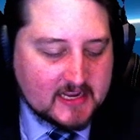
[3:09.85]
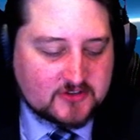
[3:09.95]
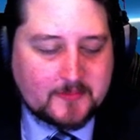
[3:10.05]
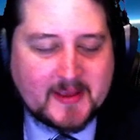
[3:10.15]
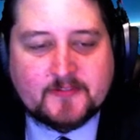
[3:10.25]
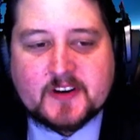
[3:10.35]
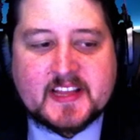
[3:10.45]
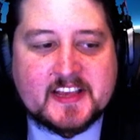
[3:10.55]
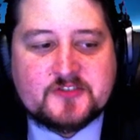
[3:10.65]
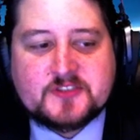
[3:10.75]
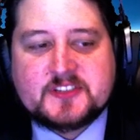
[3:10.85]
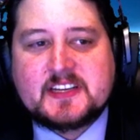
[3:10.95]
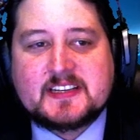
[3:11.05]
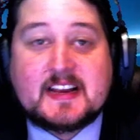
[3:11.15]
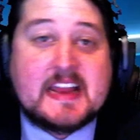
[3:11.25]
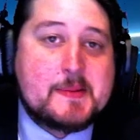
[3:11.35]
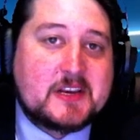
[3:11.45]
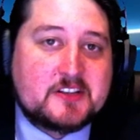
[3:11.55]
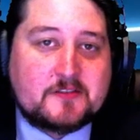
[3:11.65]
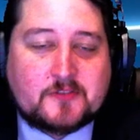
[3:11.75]
So, it made for an interesting
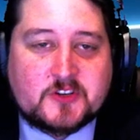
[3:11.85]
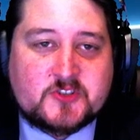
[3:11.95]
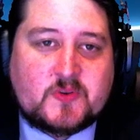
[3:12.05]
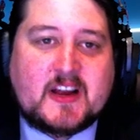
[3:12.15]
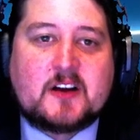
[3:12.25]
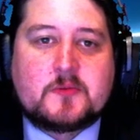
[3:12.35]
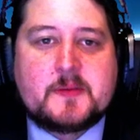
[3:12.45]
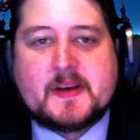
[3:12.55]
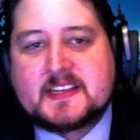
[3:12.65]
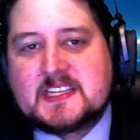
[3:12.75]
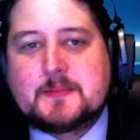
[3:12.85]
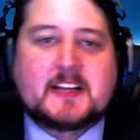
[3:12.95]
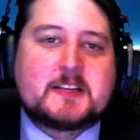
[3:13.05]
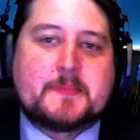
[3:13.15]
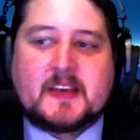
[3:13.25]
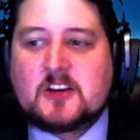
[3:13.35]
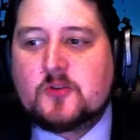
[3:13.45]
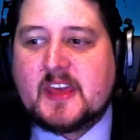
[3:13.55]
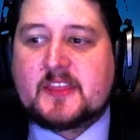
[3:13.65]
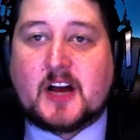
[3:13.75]
dynamic of the first round where the best team got to pick who
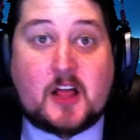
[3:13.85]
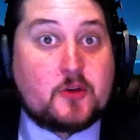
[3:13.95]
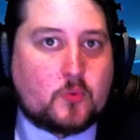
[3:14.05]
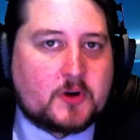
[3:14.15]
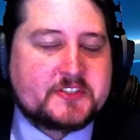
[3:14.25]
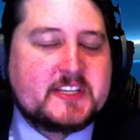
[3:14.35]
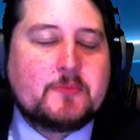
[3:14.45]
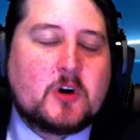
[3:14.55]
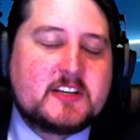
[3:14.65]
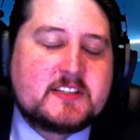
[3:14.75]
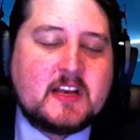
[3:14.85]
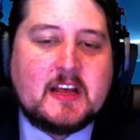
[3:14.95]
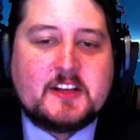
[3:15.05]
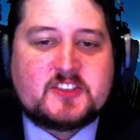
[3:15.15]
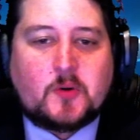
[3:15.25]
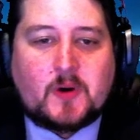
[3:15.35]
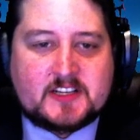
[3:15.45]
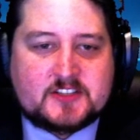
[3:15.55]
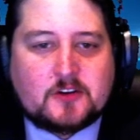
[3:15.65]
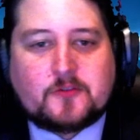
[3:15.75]
they thought the worst team was, so on
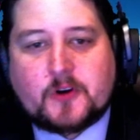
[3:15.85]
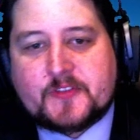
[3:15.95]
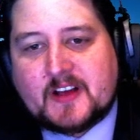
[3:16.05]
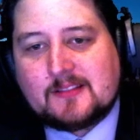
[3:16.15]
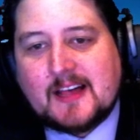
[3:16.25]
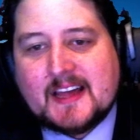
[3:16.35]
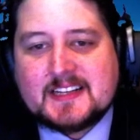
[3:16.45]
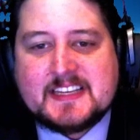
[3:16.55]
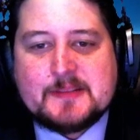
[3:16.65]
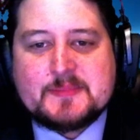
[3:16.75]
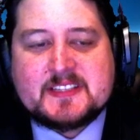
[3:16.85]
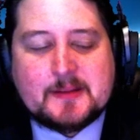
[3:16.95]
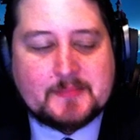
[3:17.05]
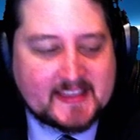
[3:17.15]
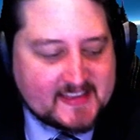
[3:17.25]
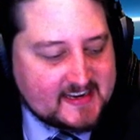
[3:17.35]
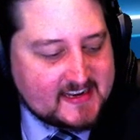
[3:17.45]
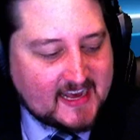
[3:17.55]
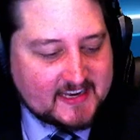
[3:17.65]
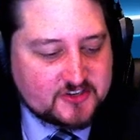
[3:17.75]
and so forth. A lot of teams seem like they did
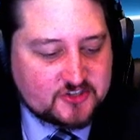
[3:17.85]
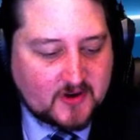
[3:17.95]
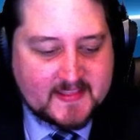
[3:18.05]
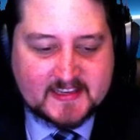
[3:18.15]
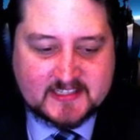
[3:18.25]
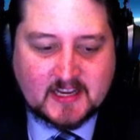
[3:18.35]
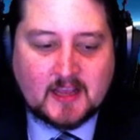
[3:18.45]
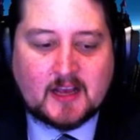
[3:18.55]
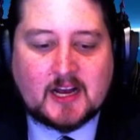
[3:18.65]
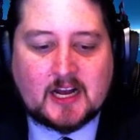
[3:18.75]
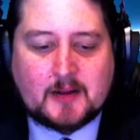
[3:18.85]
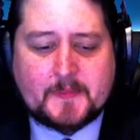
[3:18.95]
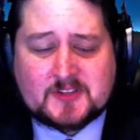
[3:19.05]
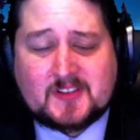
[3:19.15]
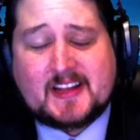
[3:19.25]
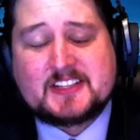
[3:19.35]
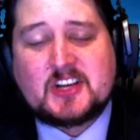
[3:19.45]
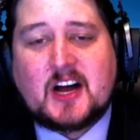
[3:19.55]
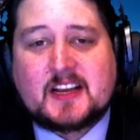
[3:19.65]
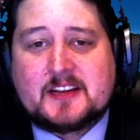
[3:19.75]
not enjoy this. Um, there's a lot of
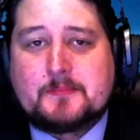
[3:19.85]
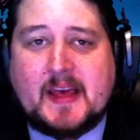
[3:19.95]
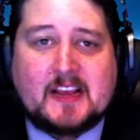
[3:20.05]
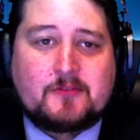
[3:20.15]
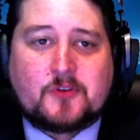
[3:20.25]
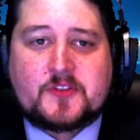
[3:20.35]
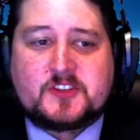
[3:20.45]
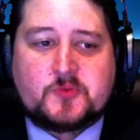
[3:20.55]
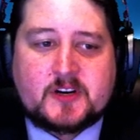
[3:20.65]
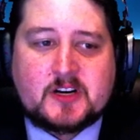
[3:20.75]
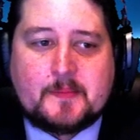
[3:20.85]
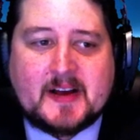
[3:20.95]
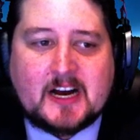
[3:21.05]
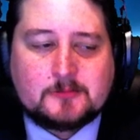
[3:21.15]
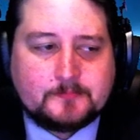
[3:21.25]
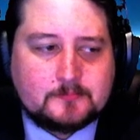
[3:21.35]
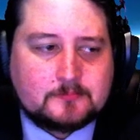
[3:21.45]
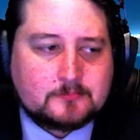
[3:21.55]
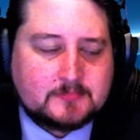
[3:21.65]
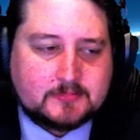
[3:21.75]
talk and back and forth on Twitter about
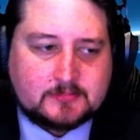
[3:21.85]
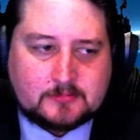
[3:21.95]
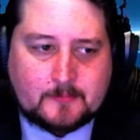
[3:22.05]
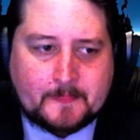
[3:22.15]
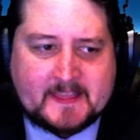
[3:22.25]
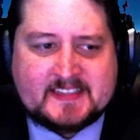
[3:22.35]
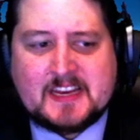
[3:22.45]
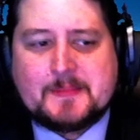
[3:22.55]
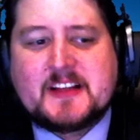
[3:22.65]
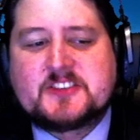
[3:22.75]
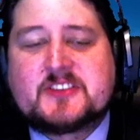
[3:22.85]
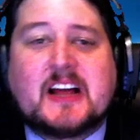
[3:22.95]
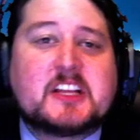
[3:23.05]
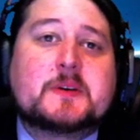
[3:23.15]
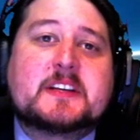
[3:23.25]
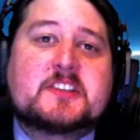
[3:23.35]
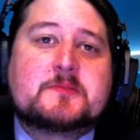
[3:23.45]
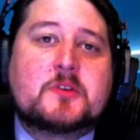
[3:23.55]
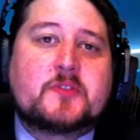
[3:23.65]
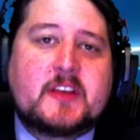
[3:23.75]
the seeding matches not going
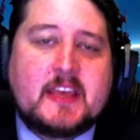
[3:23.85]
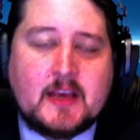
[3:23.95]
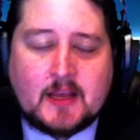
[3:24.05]
smoothly.